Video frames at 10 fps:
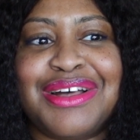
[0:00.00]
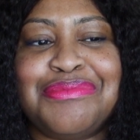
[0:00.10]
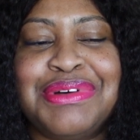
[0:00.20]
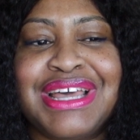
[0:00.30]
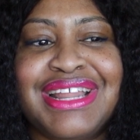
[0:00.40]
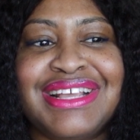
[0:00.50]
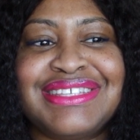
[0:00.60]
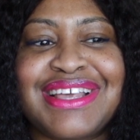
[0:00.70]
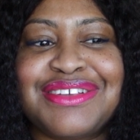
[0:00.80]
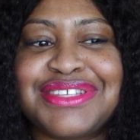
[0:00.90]
But
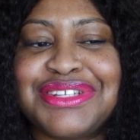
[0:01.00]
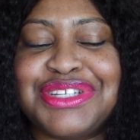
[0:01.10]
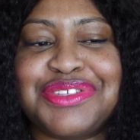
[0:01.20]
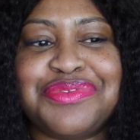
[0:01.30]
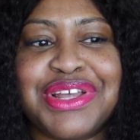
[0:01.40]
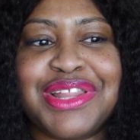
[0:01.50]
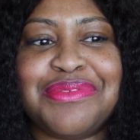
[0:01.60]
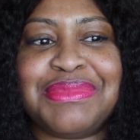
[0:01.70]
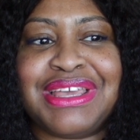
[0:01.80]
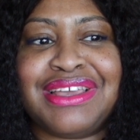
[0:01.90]
it's also just
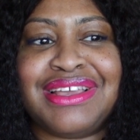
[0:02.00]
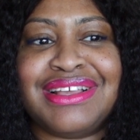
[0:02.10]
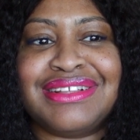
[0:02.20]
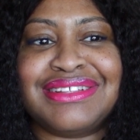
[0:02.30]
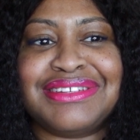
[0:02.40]
really me